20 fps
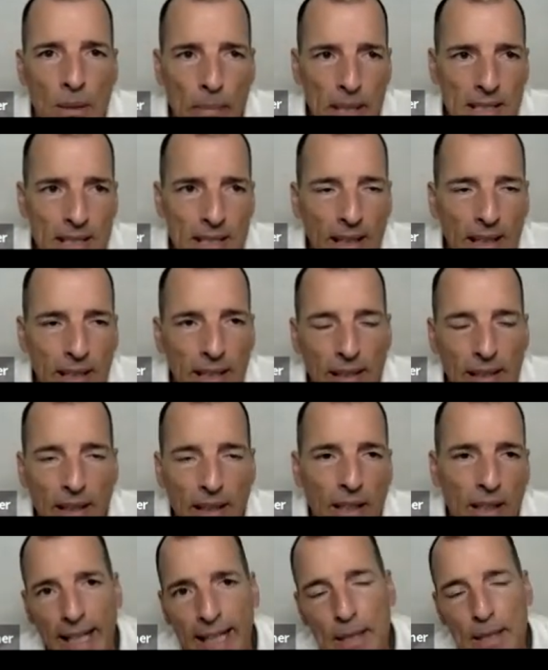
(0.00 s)
So
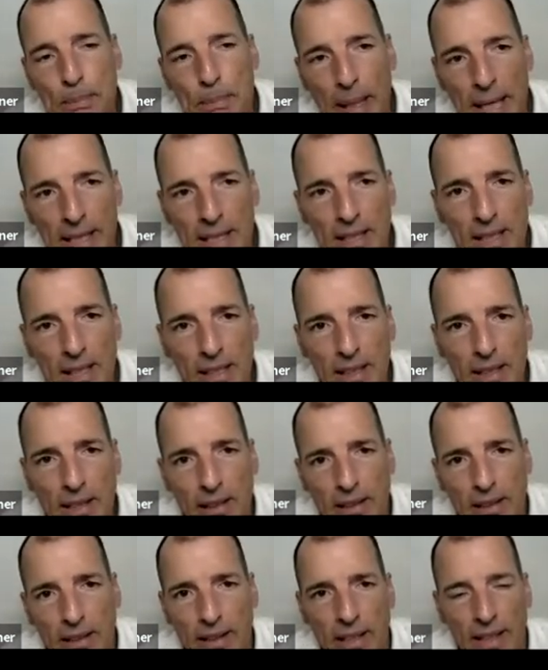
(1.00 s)
basically,
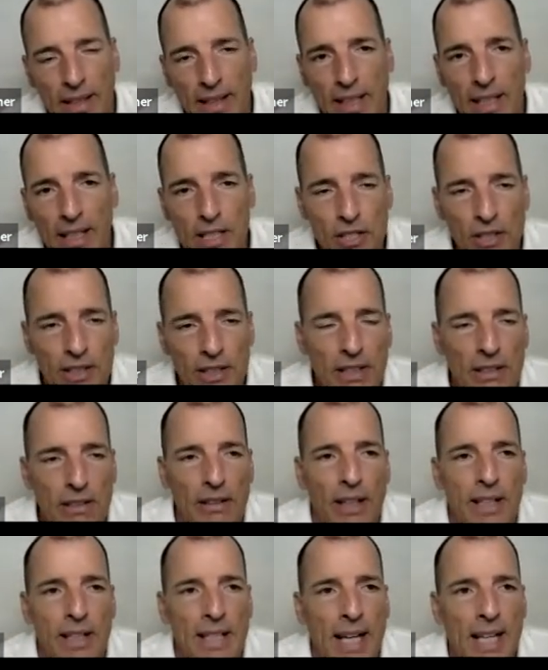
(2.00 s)
enlarging
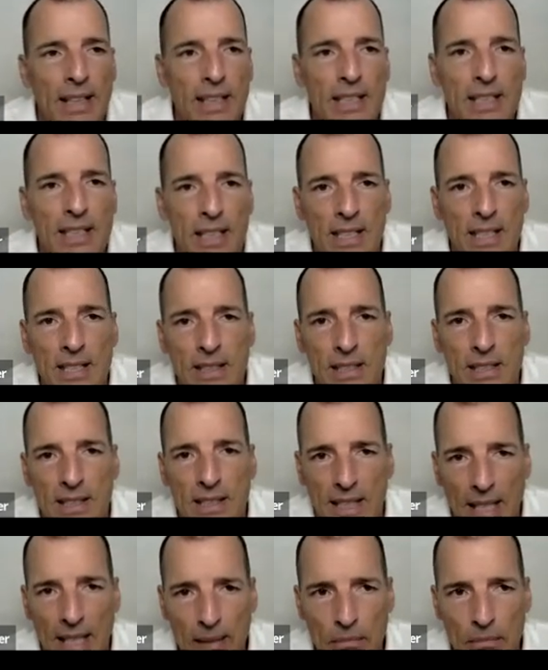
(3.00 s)
their analysis, the
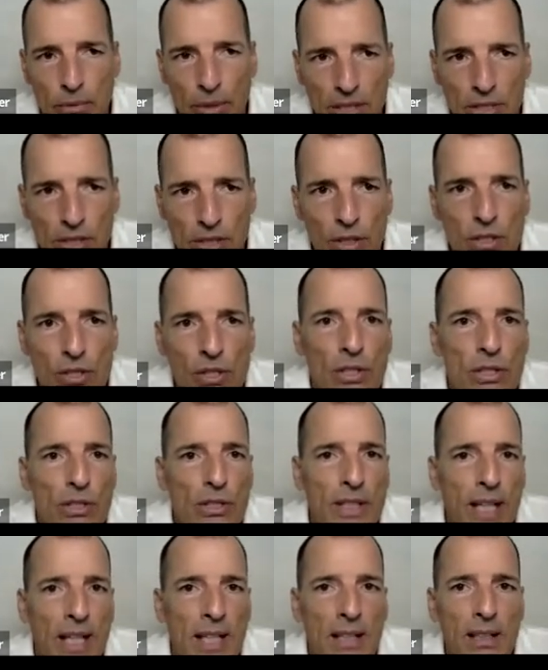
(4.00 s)
same
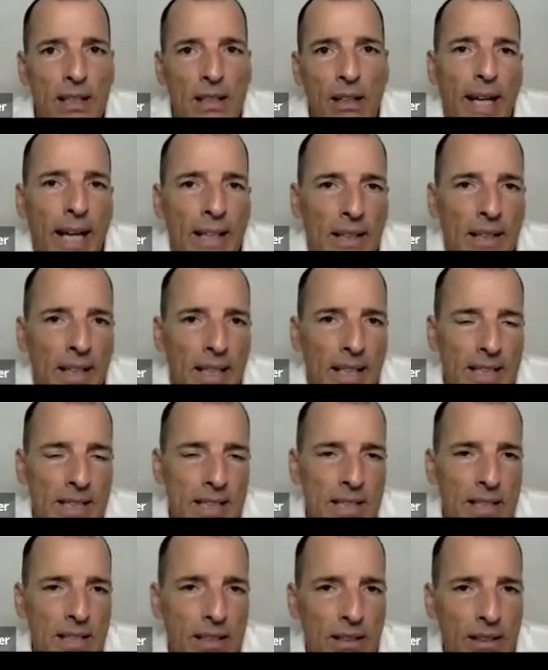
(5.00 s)
researchers then
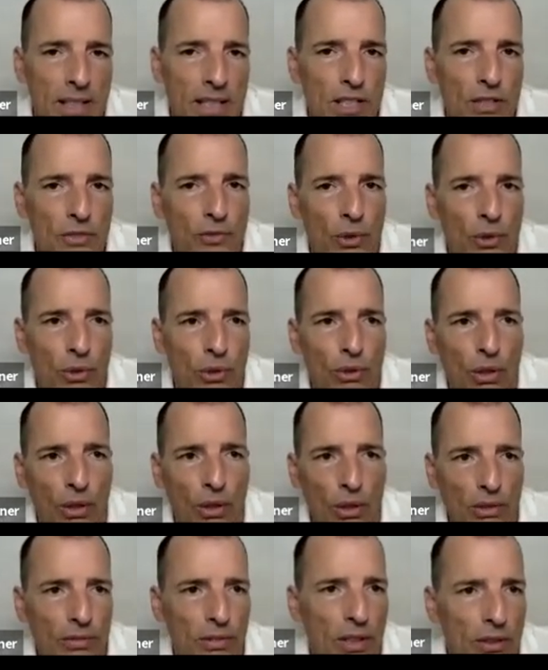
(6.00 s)
analyzed this for
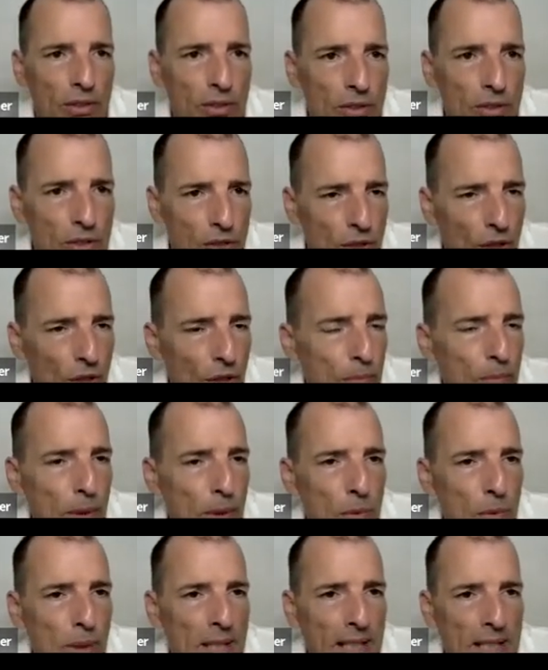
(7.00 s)
all of London stocks
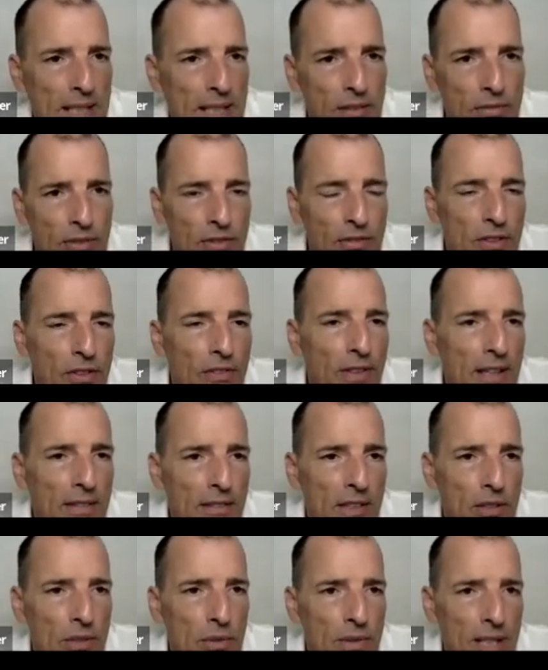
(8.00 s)
between 1955
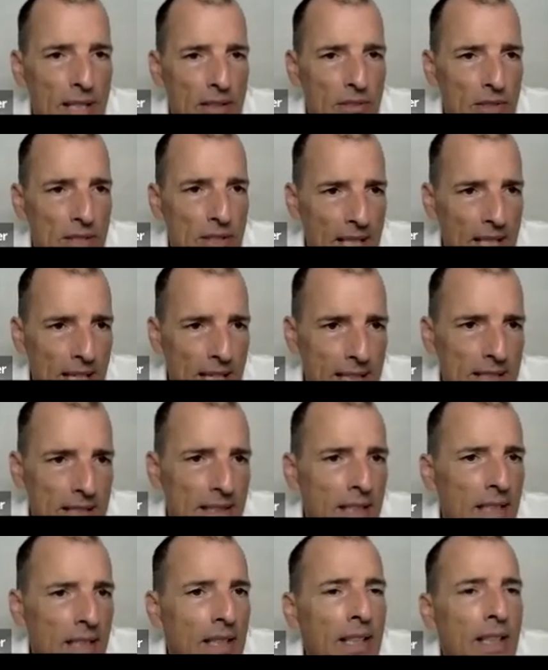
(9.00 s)
and
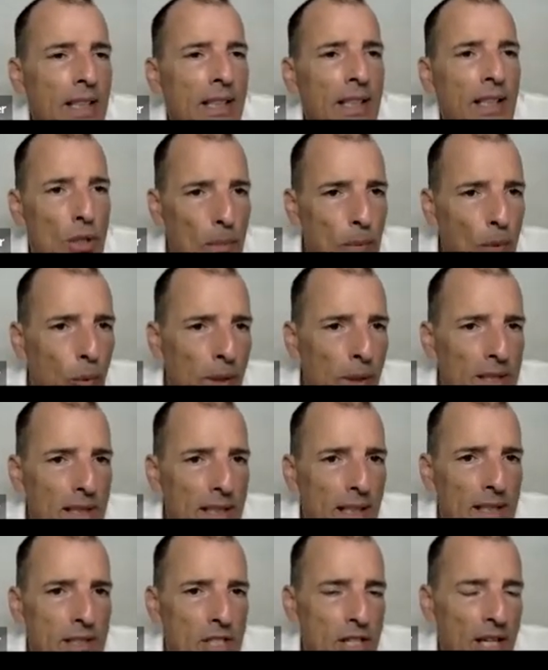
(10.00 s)
2009. Top
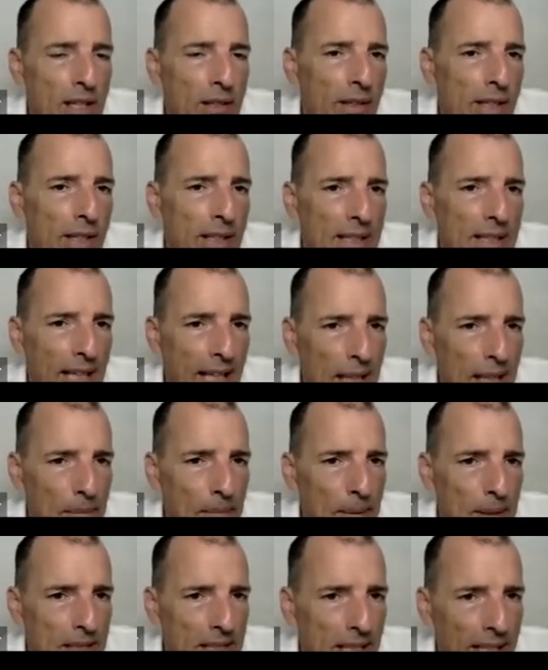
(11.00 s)
quintile generated
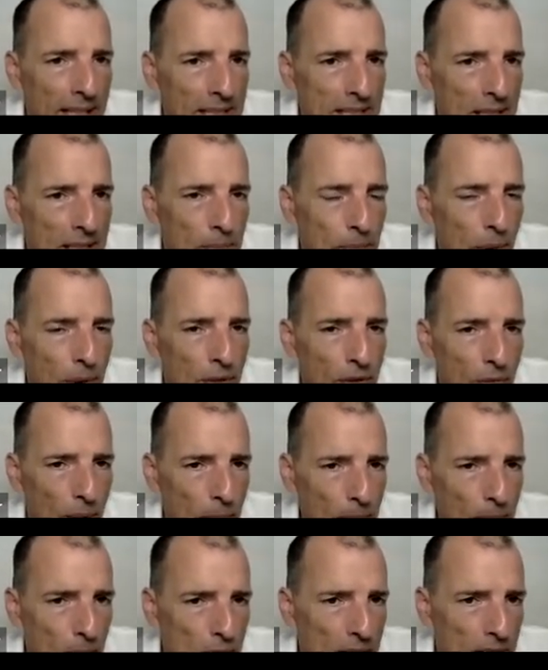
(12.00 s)

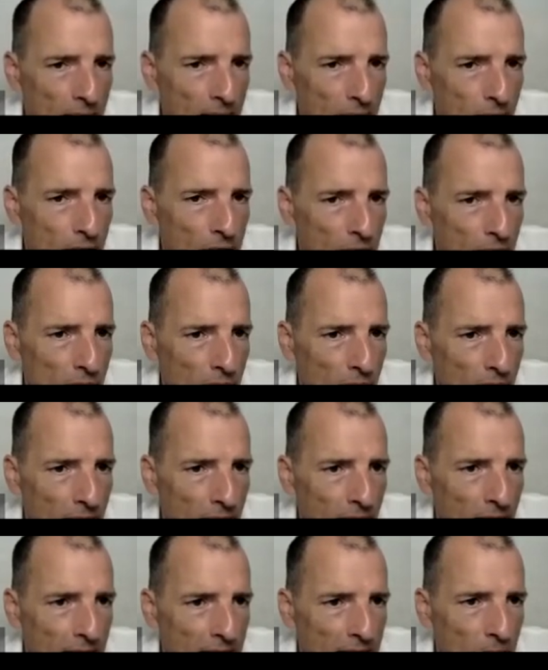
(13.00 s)
18.3% return on
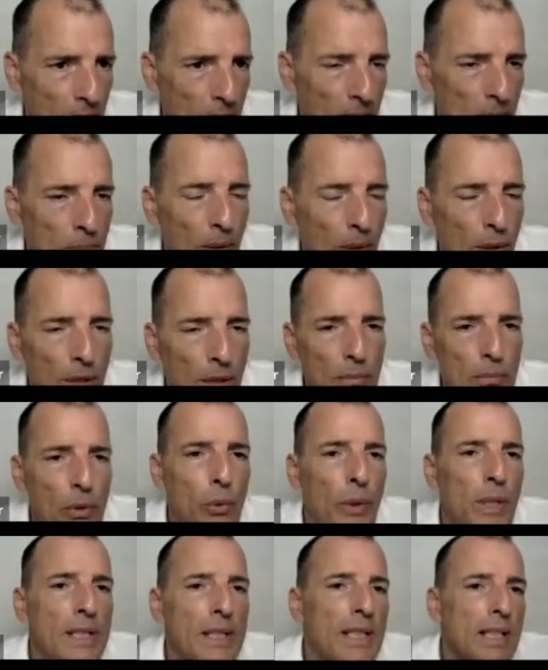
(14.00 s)
investment, bottom
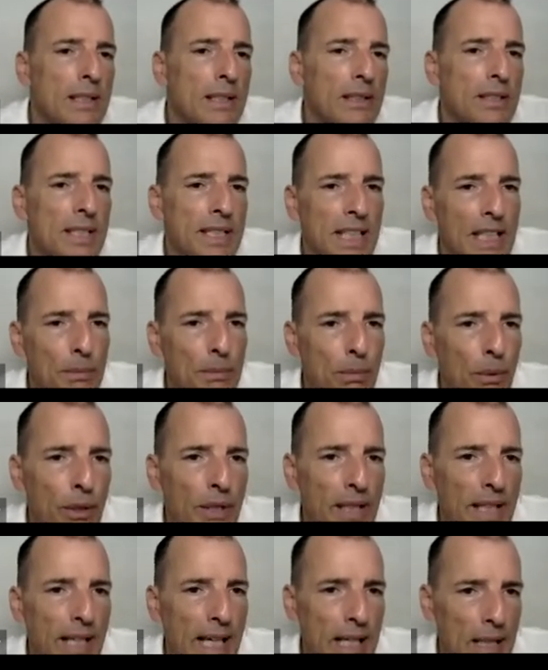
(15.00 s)
quintile
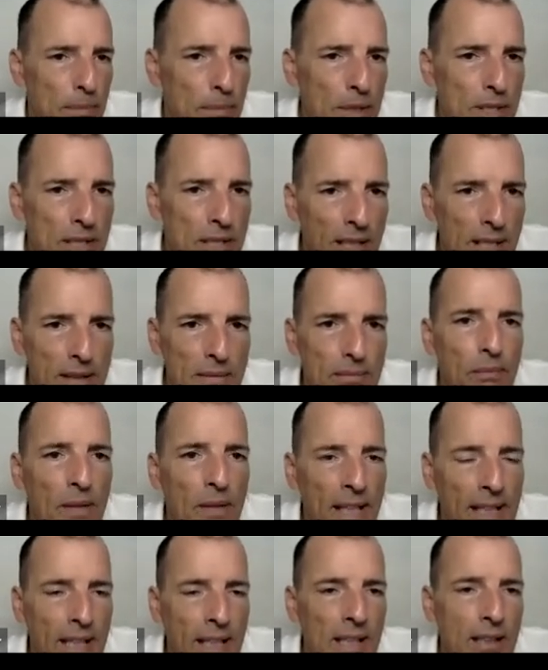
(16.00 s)
6.8%.
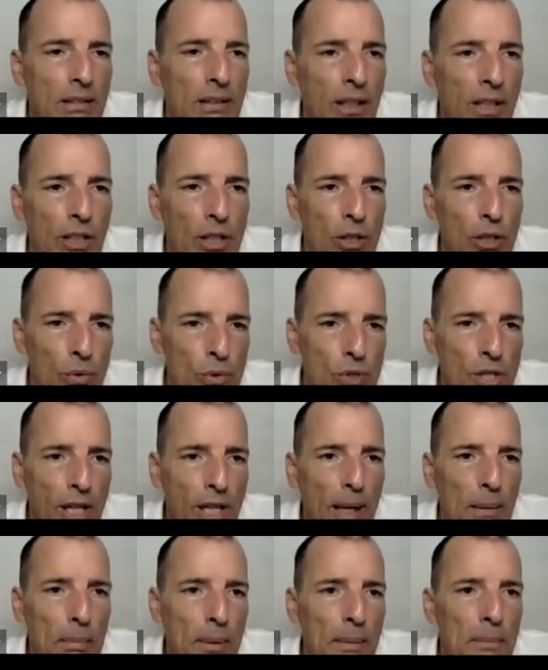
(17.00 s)
Again, a huge
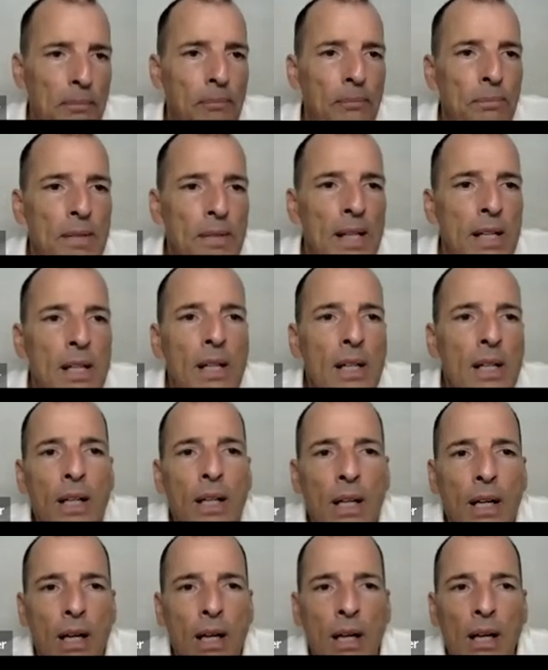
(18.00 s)
gap.
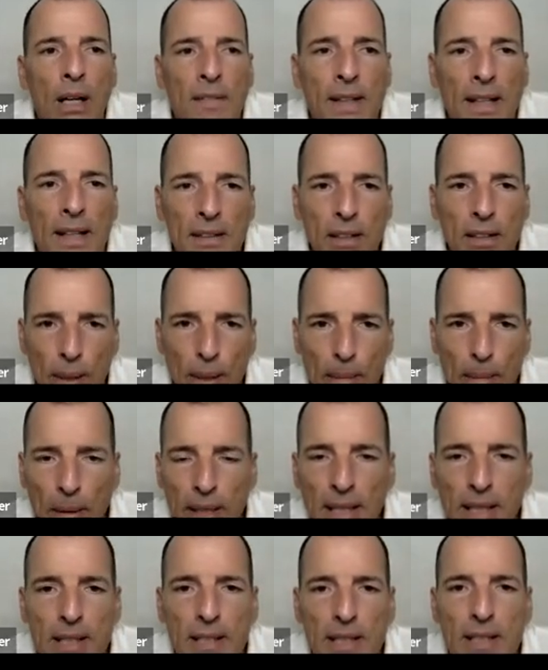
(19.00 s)
Then they
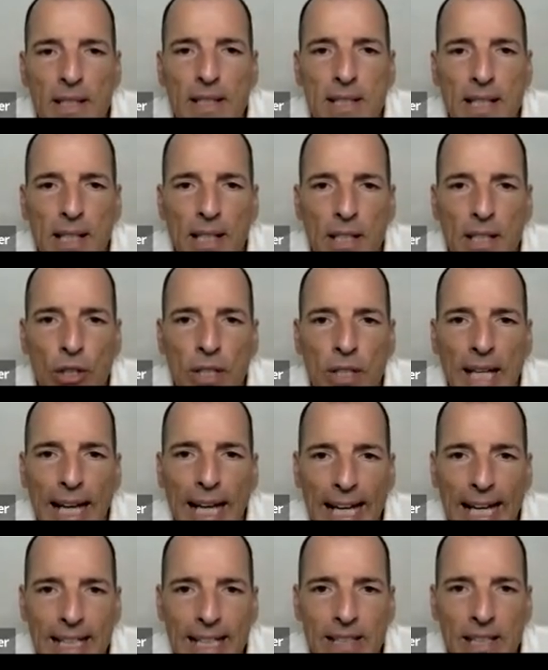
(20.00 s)
replicated the study on
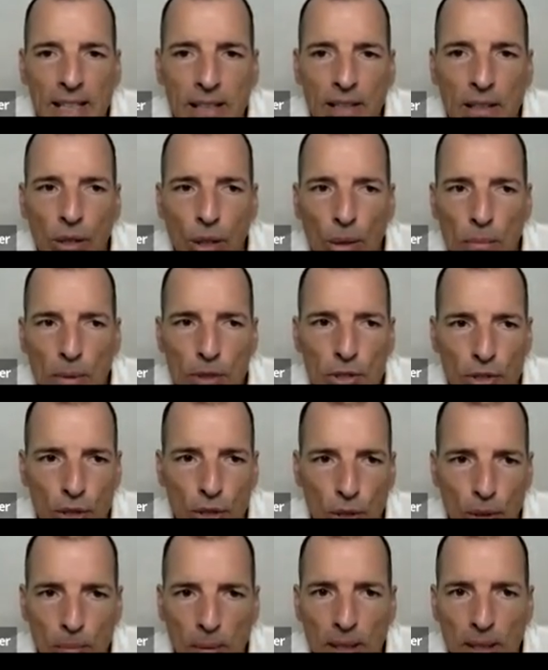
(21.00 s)
18 global
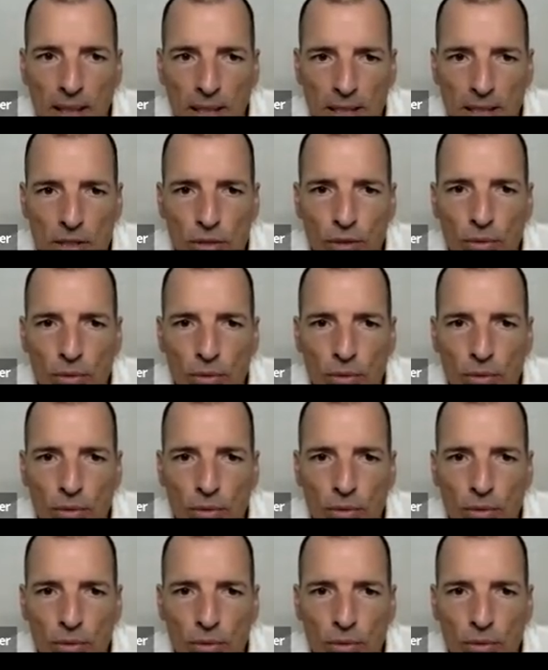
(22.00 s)
stock markets.